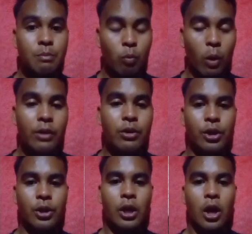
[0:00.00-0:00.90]

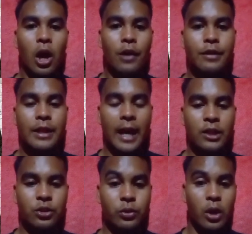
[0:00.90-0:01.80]
wonder of the
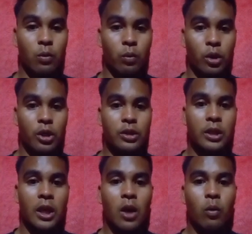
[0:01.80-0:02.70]
natural world,
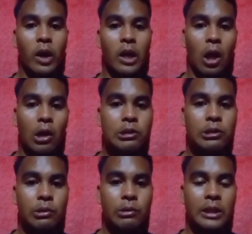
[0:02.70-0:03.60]
while
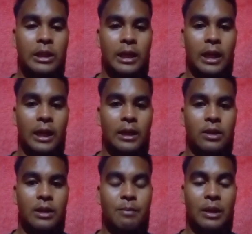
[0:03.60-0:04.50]
also critiquing
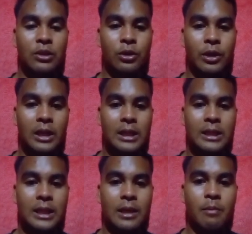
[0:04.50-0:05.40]
the
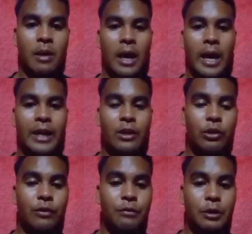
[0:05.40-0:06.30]
materialism and
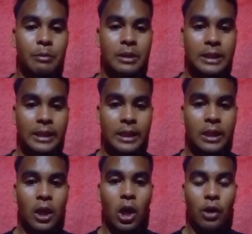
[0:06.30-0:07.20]
conformity
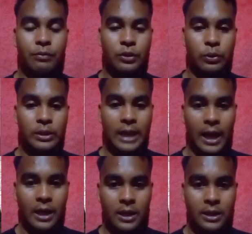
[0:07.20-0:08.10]
of
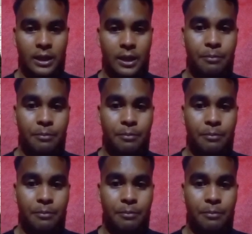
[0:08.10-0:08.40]
society.